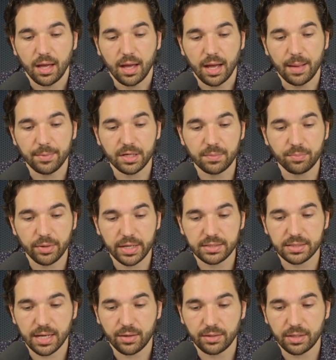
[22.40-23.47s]
I'm going to break
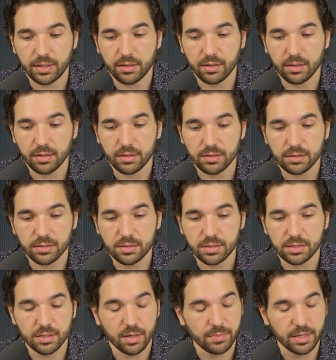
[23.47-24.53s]
down here
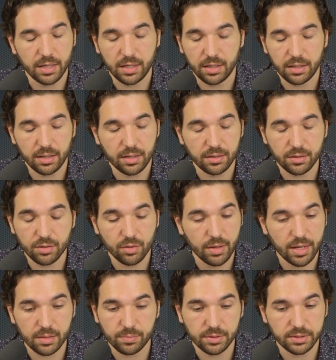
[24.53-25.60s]
some
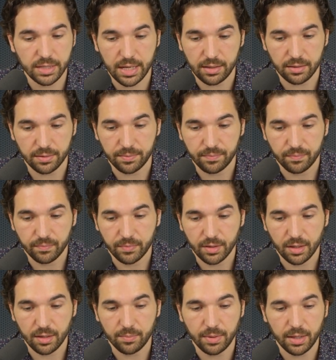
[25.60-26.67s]
incredible data
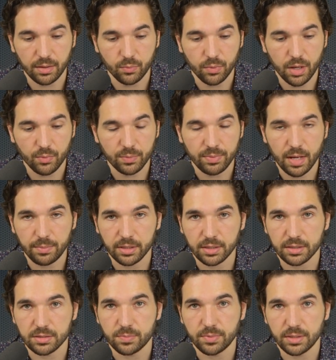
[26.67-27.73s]
about what
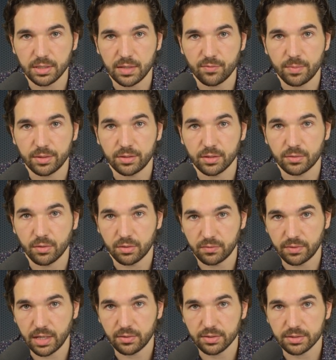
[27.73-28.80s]
Republicans believe about the
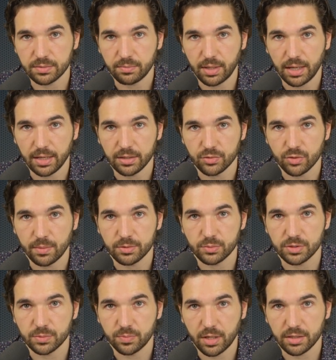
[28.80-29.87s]
coronavirus and Trump's
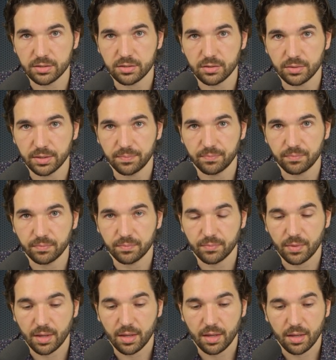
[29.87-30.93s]
response to it.
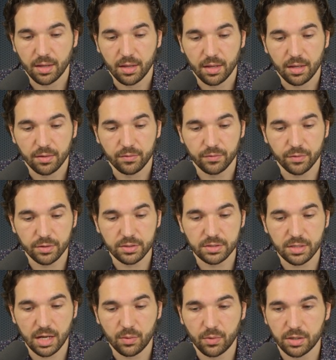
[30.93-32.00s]

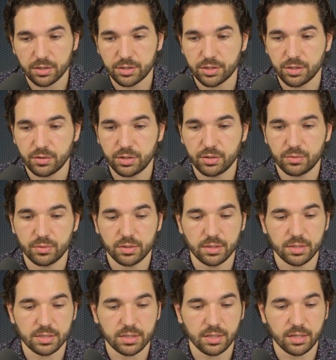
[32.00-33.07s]
First, I want to show you
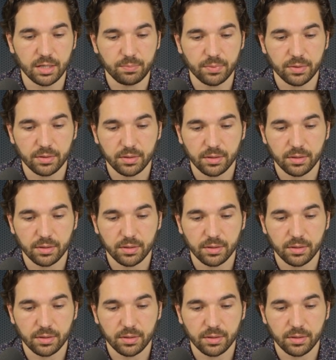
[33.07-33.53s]
this clip